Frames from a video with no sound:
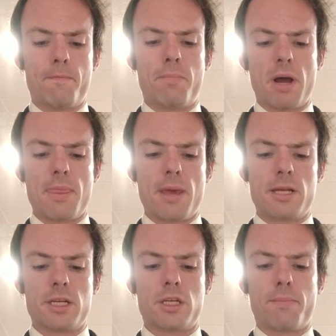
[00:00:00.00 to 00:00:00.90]
But
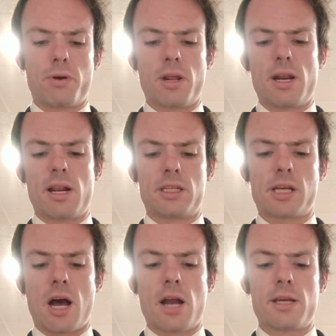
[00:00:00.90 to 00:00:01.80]
just to put it in its
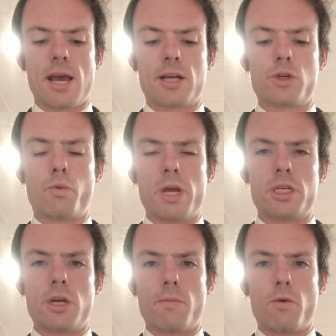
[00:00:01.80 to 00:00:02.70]
context,
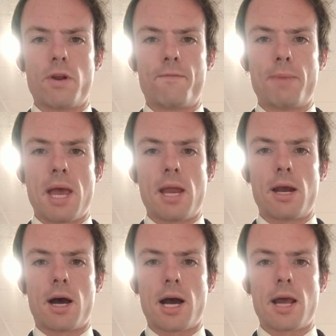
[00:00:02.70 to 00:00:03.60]
wisdom would have been
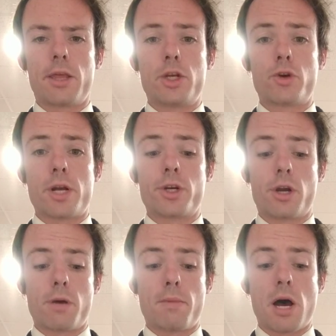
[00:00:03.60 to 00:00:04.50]
a highly
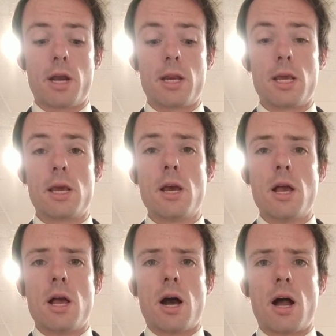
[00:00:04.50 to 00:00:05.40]
treasured commodity
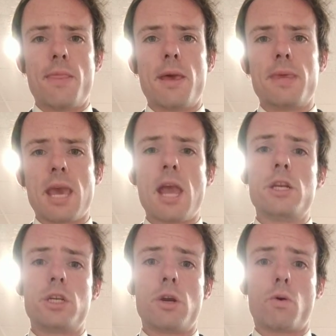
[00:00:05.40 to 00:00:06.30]
in the
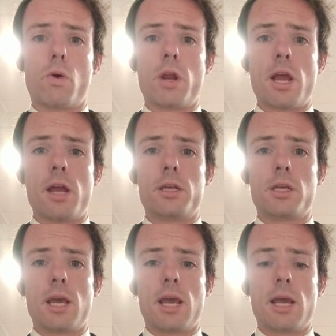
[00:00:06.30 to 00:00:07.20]
ancient
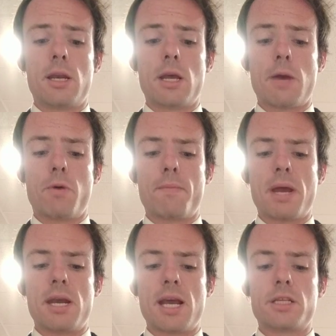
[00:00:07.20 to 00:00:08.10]
Orient, and it would have
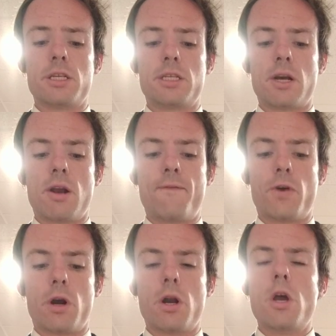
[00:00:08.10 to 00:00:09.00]
been necessary
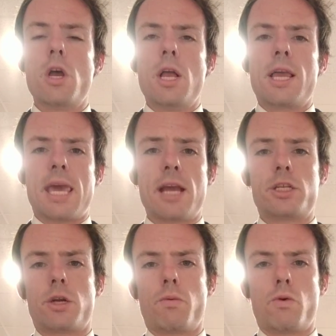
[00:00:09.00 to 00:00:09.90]
for
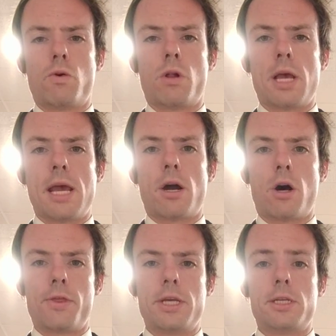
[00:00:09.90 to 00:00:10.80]
kings to rule, and
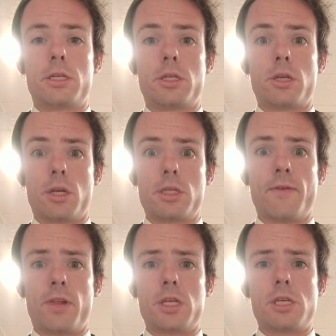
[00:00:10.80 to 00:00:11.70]
all these
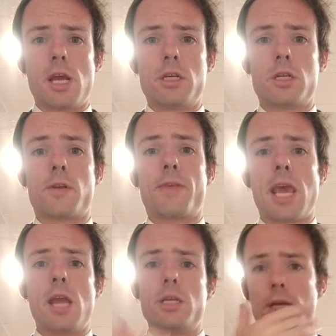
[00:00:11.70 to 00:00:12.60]
civilizations of
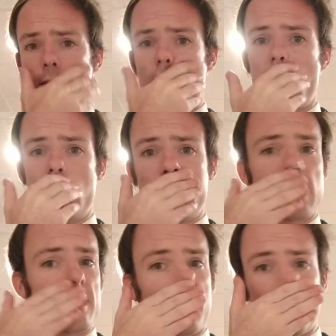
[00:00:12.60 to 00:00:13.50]
the ancient Near East
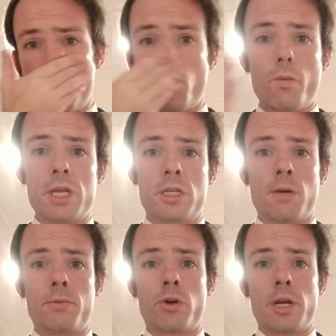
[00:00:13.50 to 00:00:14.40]
had their own
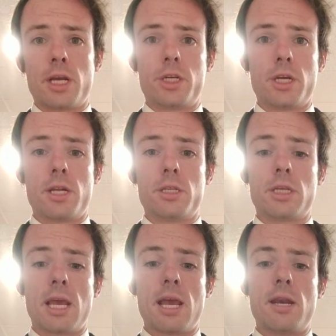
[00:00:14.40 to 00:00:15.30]
wisdom traditions,
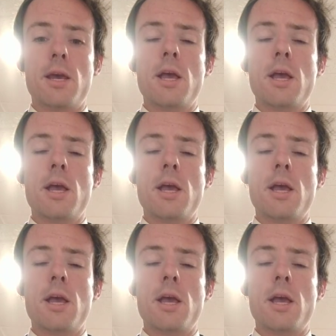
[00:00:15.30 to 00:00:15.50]
and